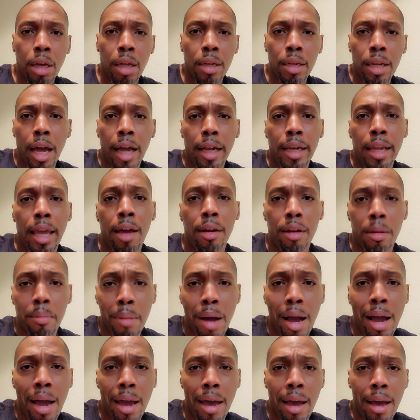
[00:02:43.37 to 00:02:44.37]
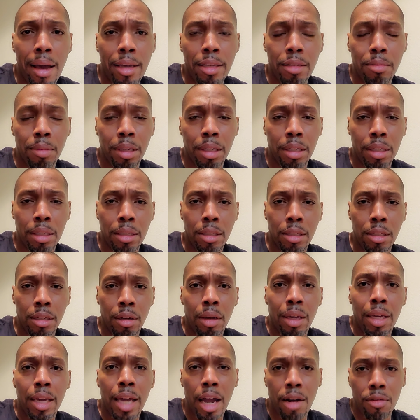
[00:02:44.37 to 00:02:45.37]
knockdown in my eyes because
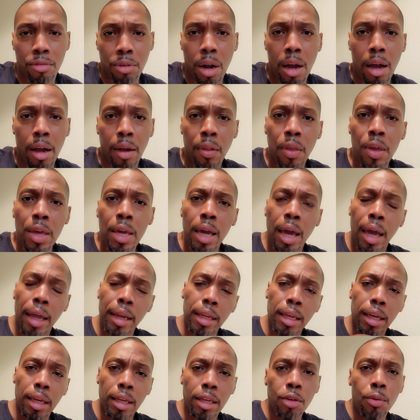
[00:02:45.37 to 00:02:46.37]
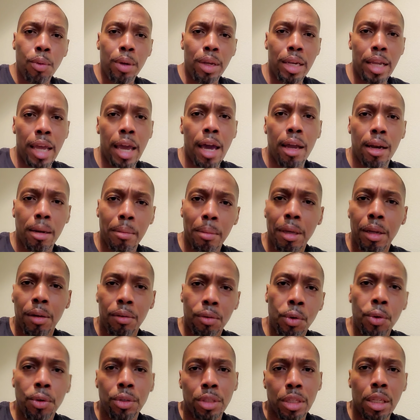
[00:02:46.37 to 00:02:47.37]
he got rocked and then he went down. I mean,
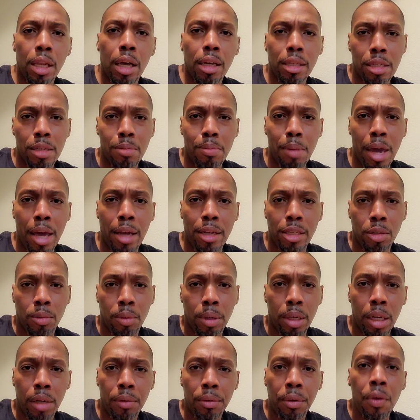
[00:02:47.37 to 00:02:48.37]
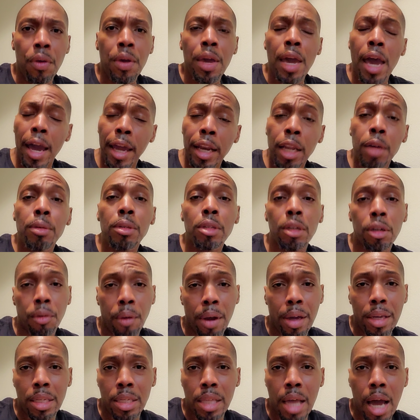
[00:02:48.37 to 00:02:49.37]
of course, he lost his balance or whatever. And it was a
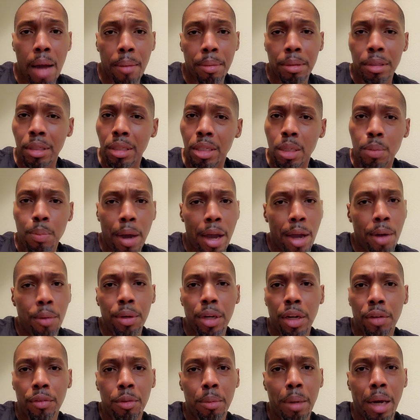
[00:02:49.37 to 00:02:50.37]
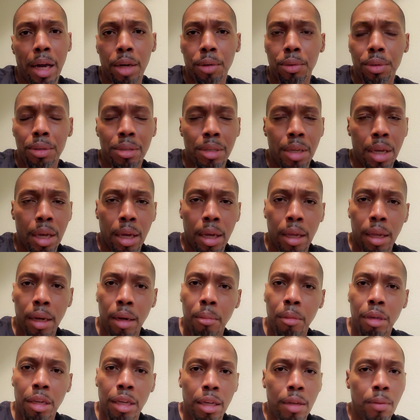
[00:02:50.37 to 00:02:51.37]
great stoppage despite what everybody was
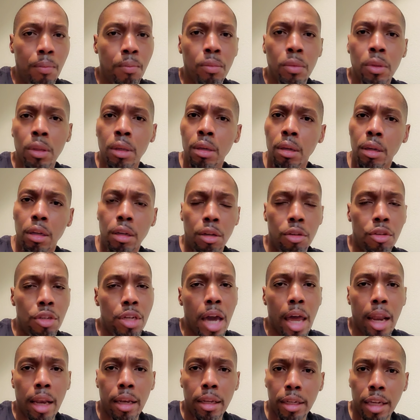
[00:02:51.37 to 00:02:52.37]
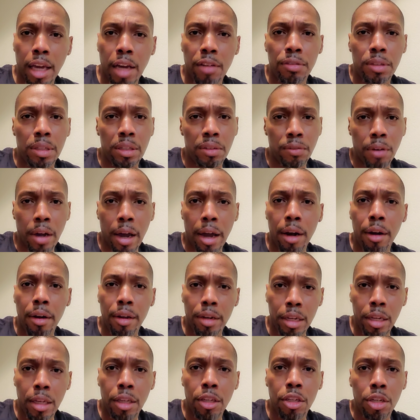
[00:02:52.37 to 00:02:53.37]
saying. I mean, you got to look out for the fighter.
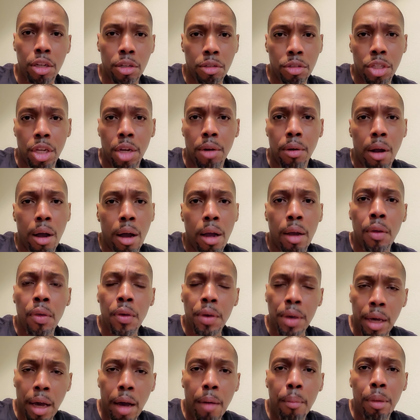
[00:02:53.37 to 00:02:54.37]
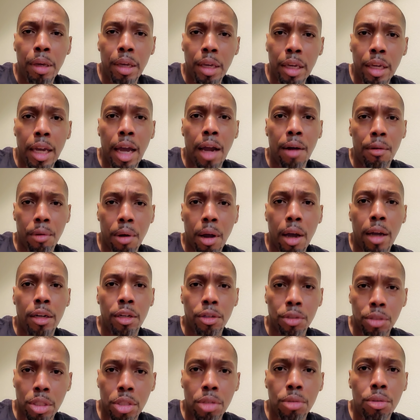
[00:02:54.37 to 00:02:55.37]
And then J-Rock. I mean, he got rocked.
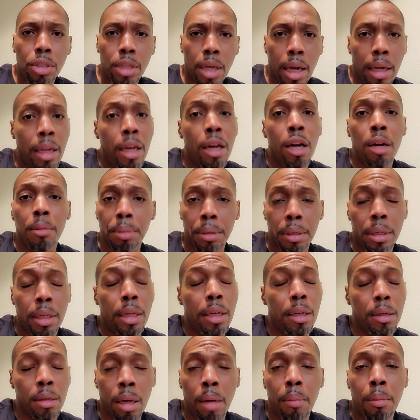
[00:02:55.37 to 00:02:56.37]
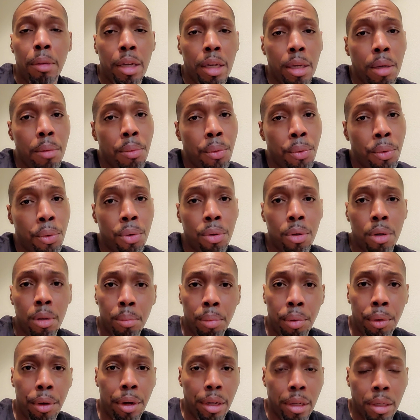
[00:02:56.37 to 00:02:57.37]
Those two shot, that uppercut. I mean,
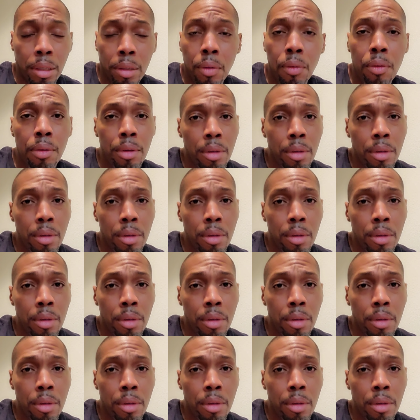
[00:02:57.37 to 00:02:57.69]
pretty